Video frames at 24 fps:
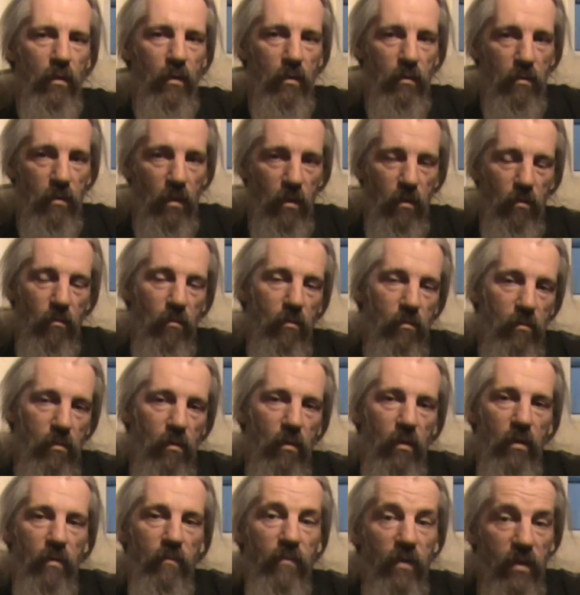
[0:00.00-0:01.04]
Then you can
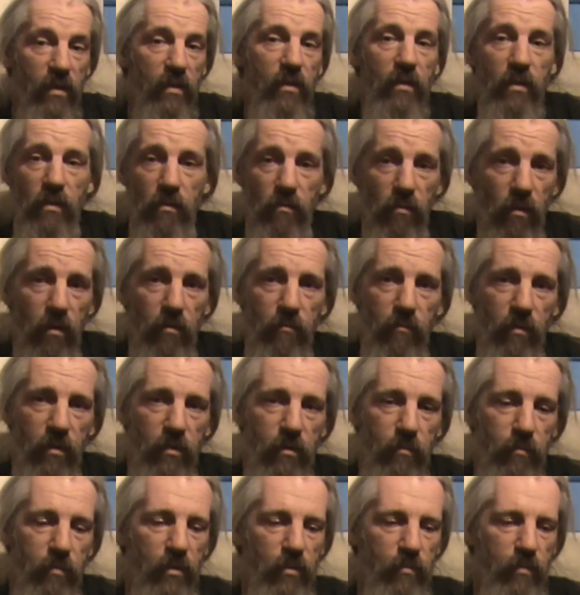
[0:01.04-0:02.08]
start inventing your own
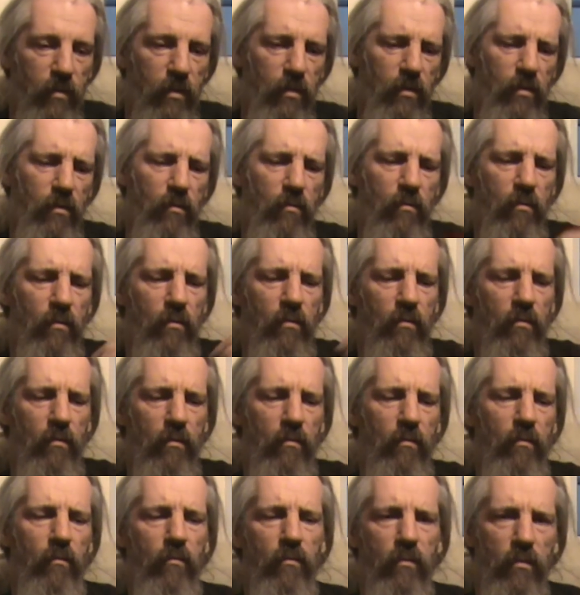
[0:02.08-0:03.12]
recipes because you can
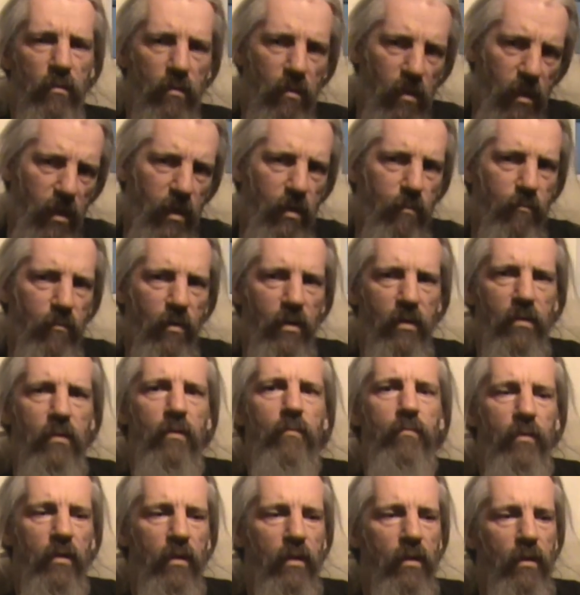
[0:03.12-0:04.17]
do the same
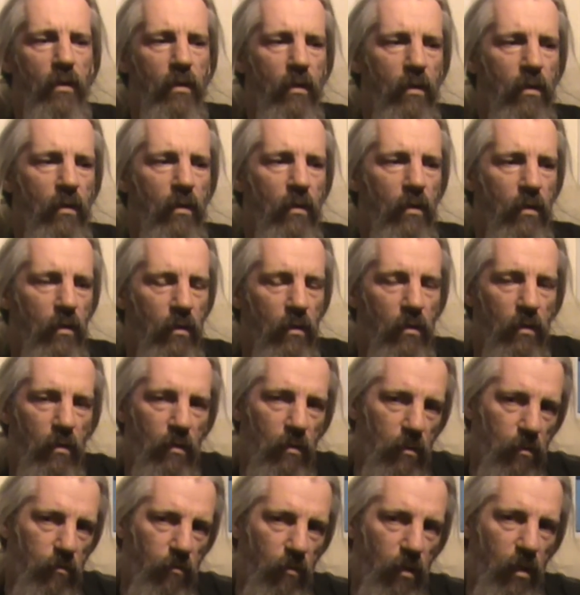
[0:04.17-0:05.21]
recipe,
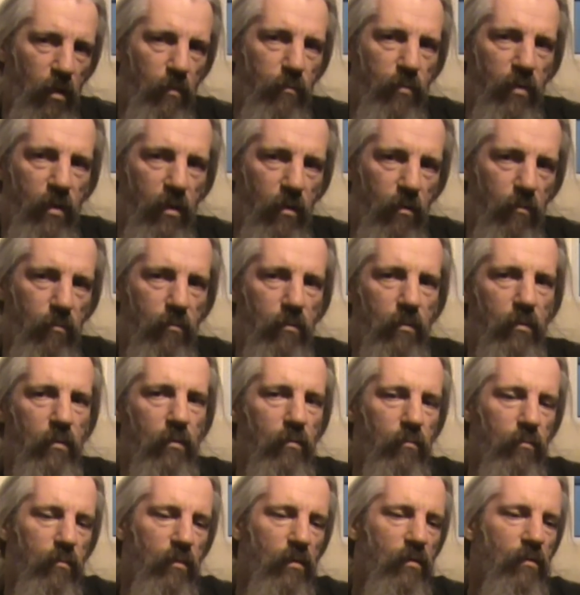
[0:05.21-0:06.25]
grain build,
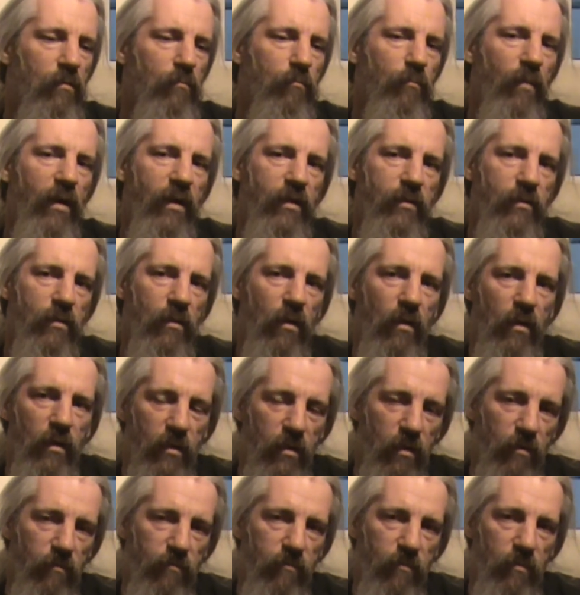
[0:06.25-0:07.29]
just mash slightly
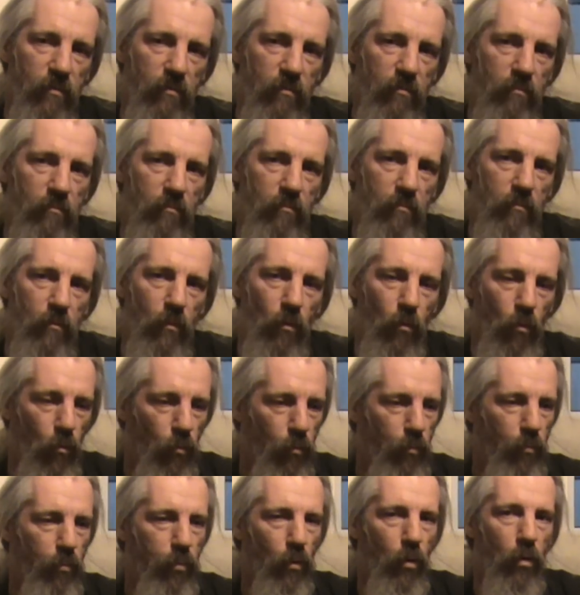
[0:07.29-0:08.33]
different or
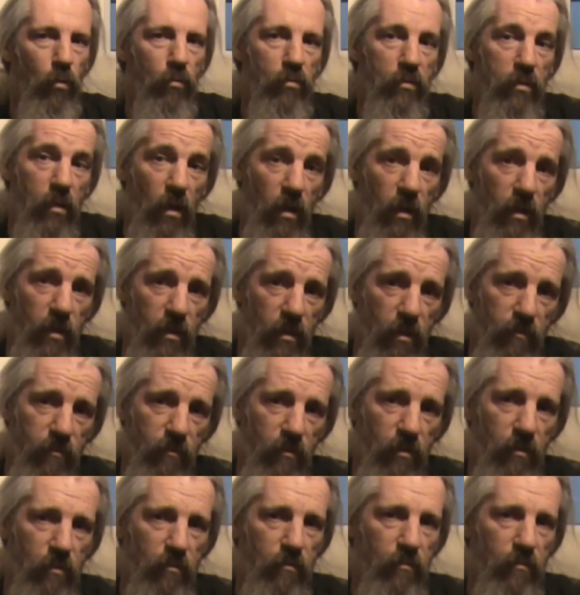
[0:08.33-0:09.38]
boil slightly different.